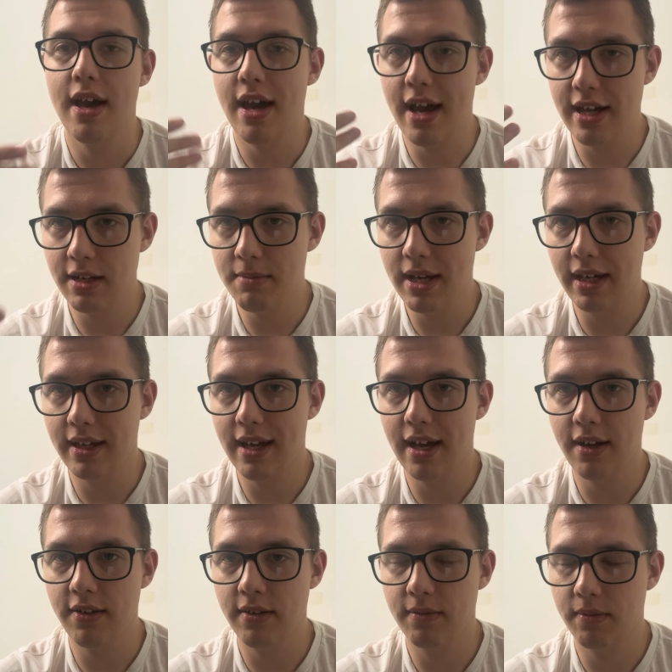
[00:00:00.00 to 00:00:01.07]
animate
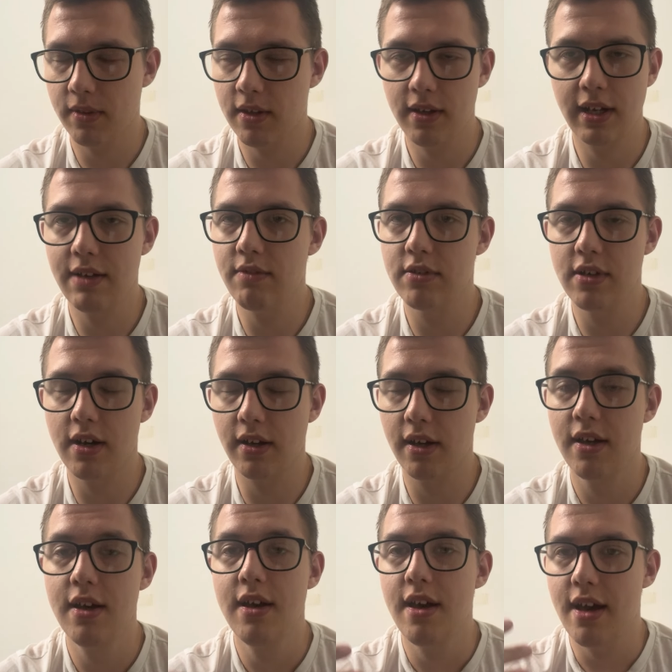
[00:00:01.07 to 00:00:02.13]
car I
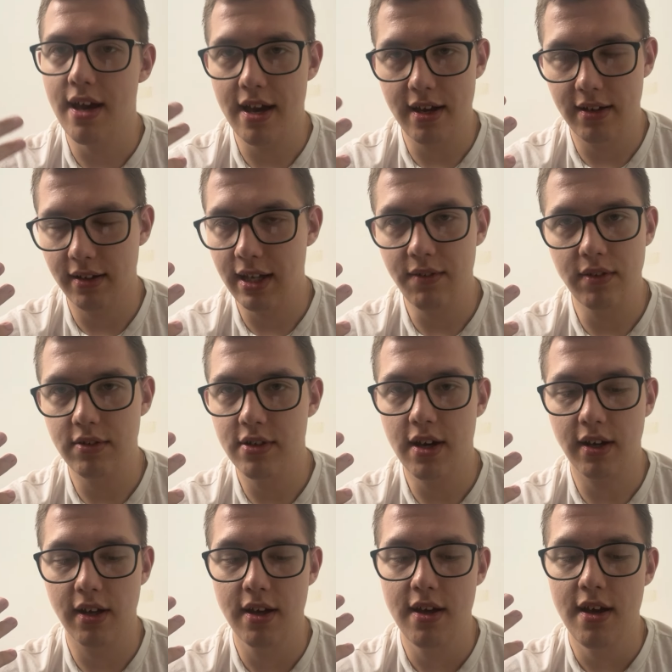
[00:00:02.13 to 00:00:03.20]
can't even
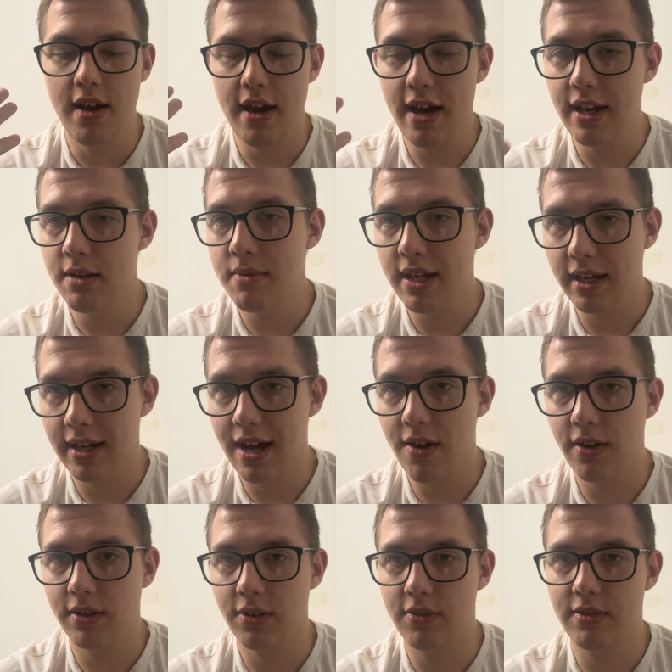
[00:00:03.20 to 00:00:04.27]
talk animate
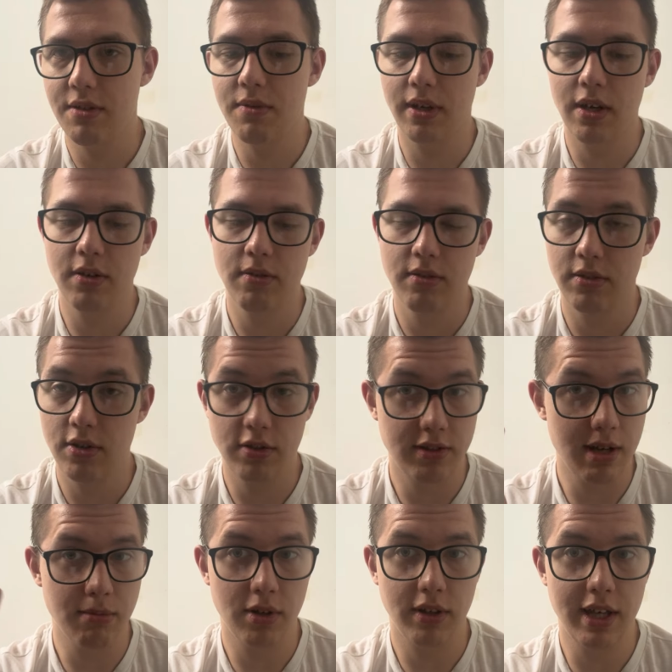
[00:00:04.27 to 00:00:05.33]
characters. There we go, third
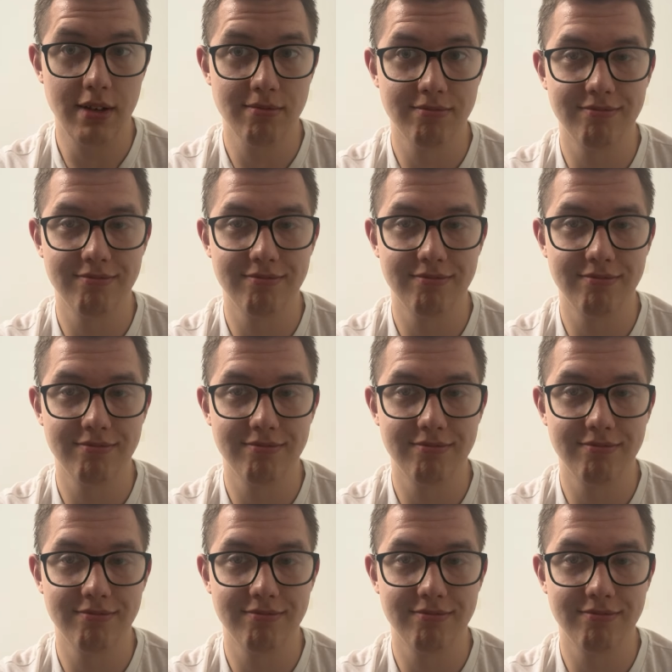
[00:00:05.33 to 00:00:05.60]
time lucky.